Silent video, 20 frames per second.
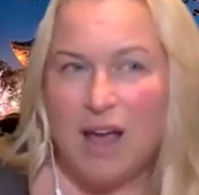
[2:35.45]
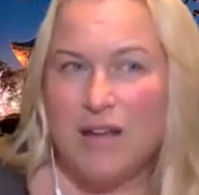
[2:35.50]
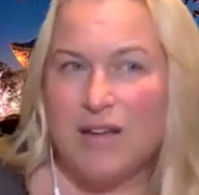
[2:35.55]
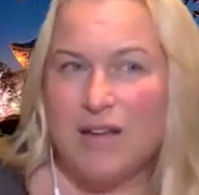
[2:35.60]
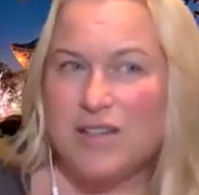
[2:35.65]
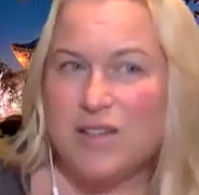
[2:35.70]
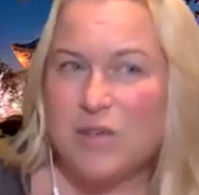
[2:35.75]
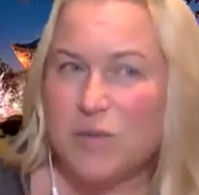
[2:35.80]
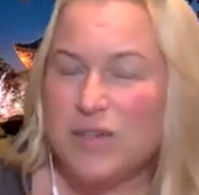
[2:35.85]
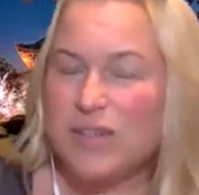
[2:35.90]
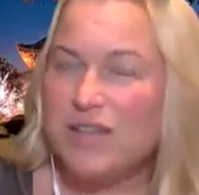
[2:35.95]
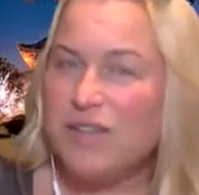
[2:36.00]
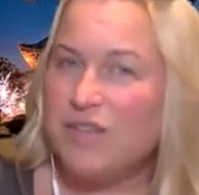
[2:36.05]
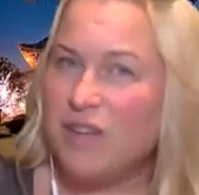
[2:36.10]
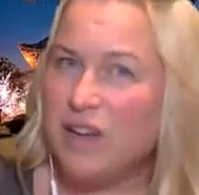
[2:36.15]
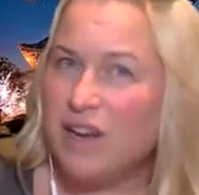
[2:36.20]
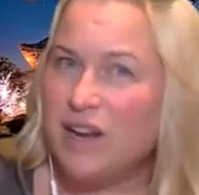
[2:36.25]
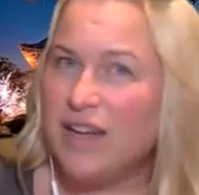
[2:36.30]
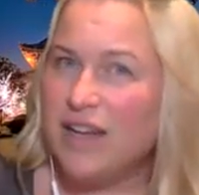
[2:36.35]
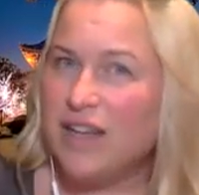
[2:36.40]
So it's a
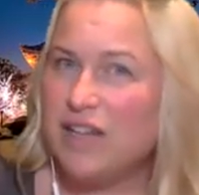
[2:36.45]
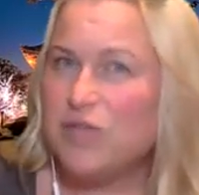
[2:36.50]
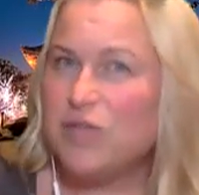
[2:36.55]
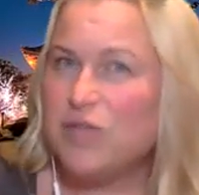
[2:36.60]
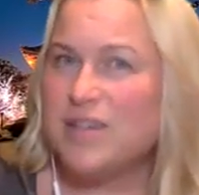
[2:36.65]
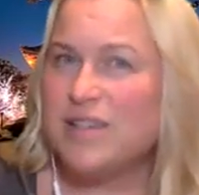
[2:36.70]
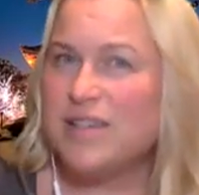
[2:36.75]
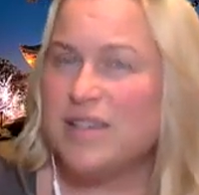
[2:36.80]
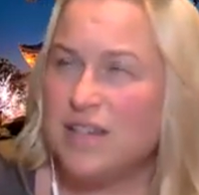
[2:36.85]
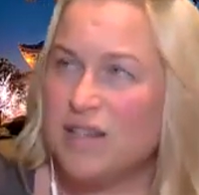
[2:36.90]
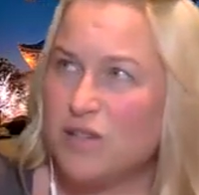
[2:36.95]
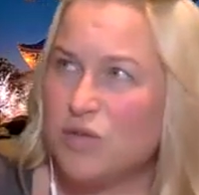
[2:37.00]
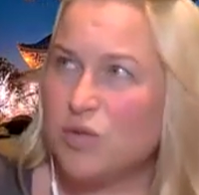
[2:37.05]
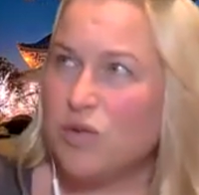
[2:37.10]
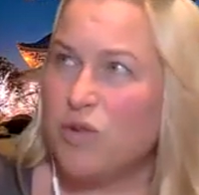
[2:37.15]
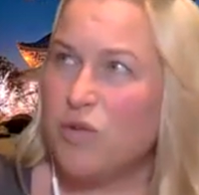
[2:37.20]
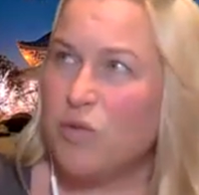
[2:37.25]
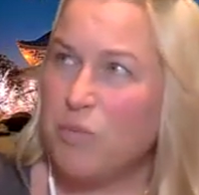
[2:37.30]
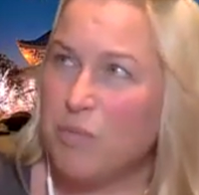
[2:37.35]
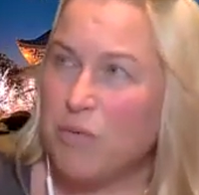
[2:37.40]
very interesting sort
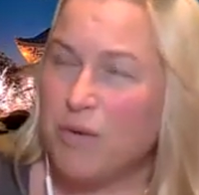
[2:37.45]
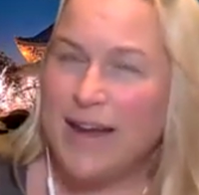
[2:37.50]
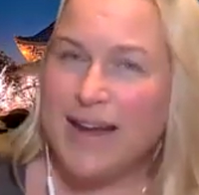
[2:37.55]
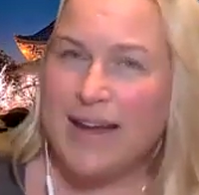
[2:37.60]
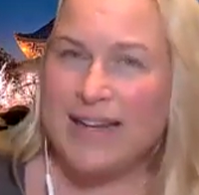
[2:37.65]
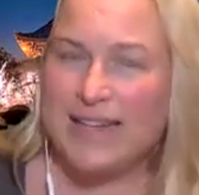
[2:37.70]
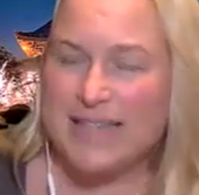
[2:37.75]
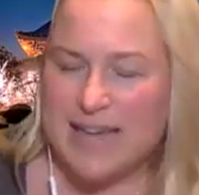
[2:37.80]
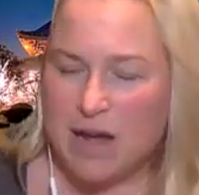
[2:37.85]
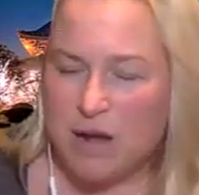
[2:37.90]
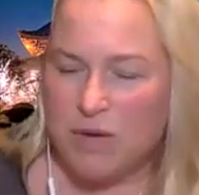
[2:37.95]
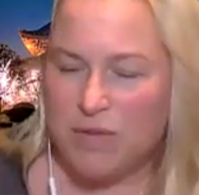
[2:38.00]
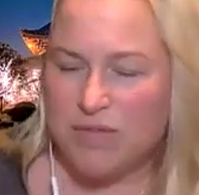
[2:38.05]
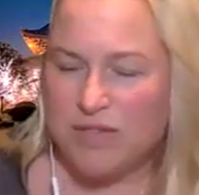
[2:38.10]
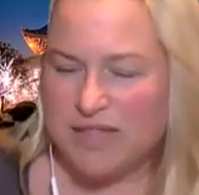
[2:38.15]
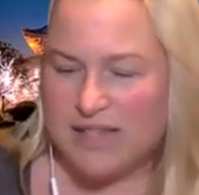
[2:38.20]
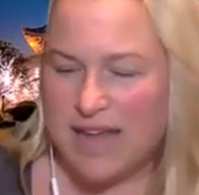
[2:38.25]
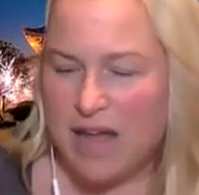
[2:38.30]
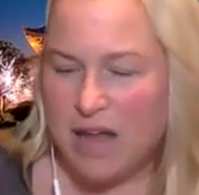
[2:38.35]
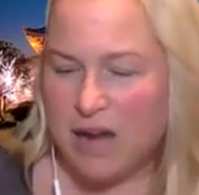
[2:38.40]
of breakdown of
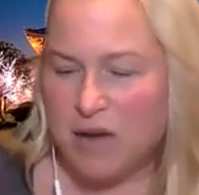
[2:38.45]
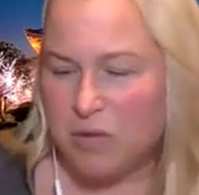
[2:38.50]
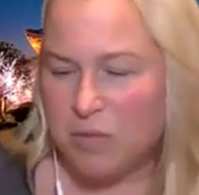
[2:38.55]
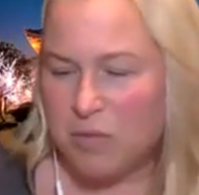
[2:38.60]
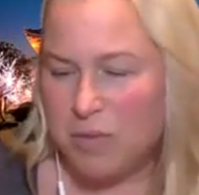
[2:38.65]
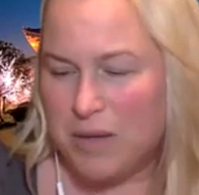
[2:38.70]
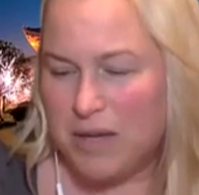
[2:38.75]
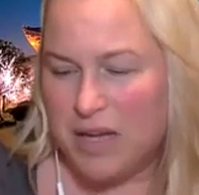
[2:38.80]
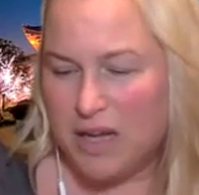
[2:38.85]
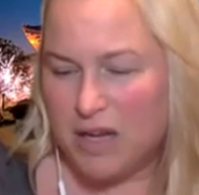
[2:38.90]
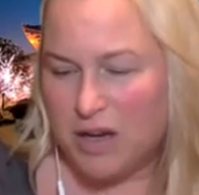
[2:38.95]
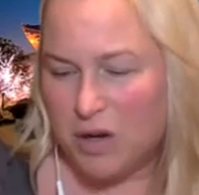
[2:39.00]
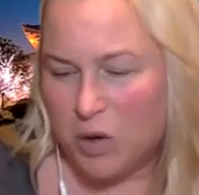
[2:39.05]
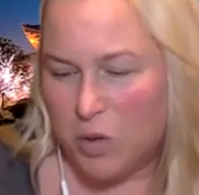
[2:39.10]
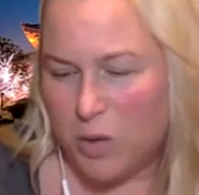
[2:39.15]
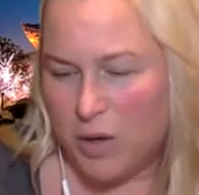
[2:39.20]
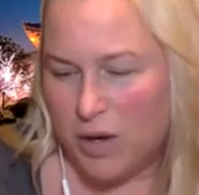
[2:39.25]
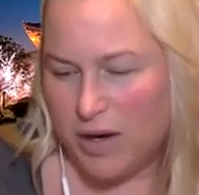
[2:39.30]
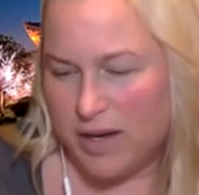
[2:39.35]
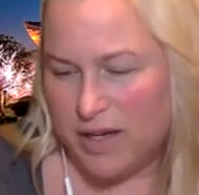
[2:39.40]
Saturn being in
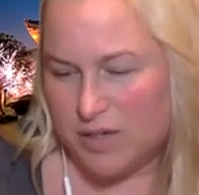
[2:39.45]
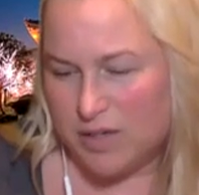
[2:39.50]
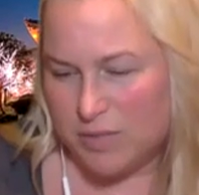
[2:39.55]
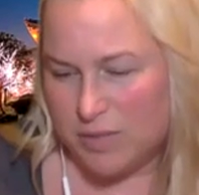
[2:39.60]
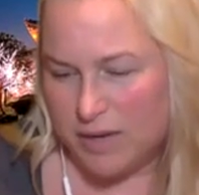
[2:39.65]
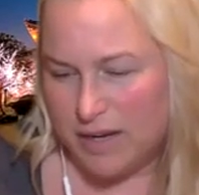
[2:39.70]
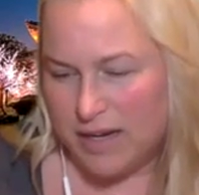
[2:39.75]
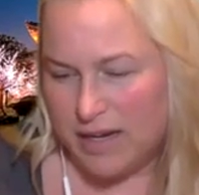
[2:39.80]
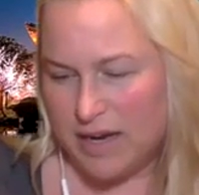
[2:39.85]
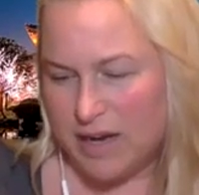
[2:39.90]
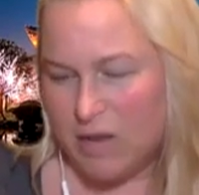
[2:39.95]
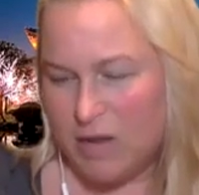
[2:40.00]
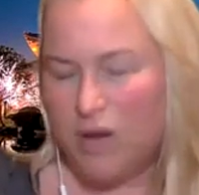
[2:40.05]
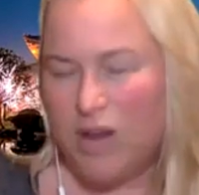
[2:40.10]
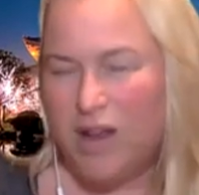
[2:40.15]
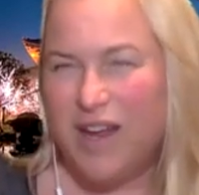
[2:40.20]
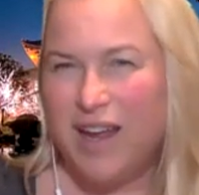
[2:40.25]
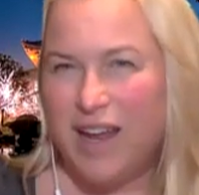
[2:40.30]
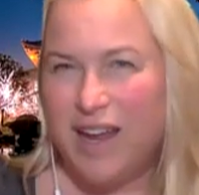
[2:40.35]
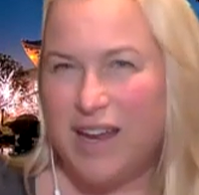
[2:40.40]
Aquarius right now,
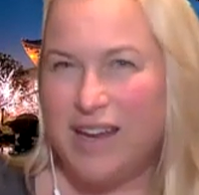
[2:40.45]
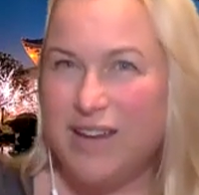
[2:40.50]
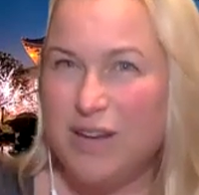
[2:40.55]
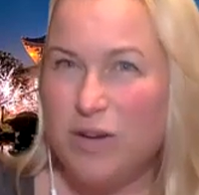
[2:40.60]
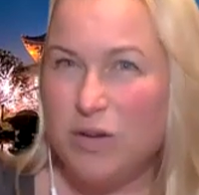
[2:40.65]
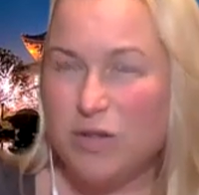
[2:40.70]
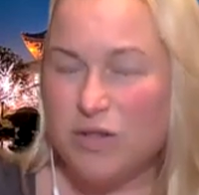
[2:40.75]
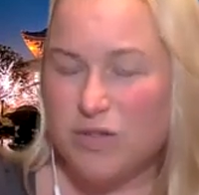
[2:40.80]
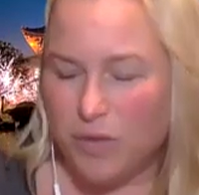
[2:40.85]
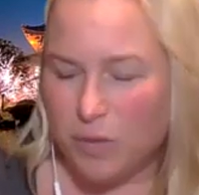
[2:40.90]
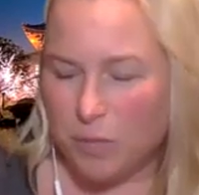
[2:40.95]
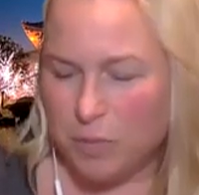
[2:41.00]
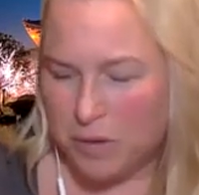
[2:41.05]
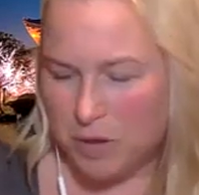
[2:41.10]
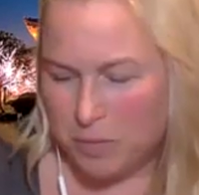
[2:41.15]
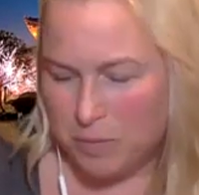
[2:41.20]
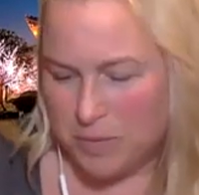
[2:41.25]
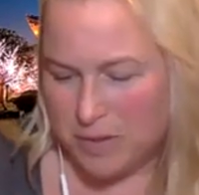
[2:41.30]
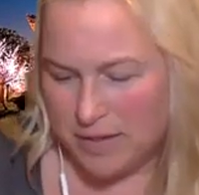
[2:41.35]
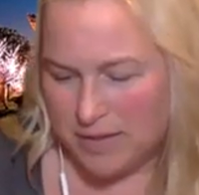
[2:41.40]
a useful
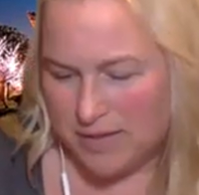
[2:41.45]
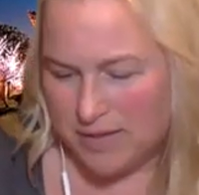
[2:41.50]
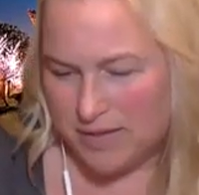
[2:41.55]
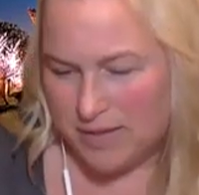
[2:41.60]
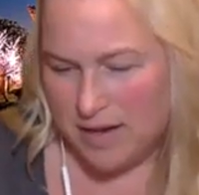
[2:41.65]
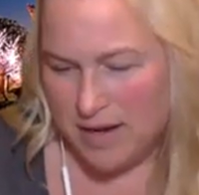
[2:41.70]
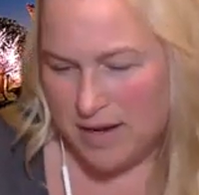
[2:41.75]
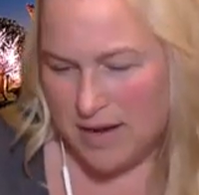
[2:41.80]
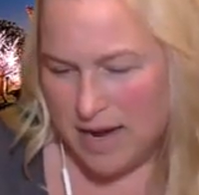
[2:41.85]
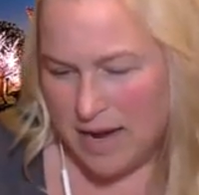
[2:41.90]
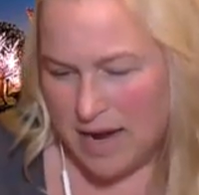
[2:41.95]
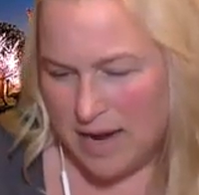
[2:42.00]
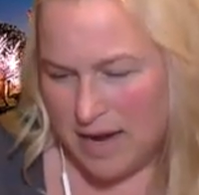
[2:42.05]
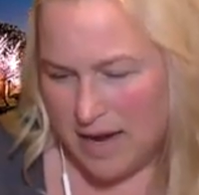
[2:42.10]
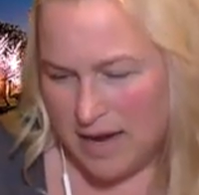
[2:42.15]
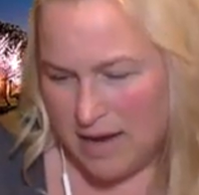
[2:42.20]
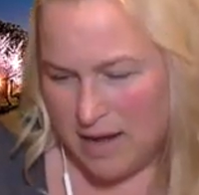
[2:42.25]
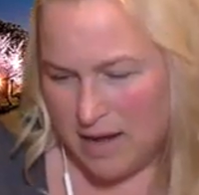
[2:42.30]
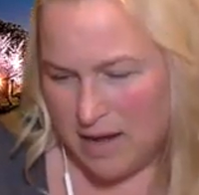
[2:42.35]
purpose, a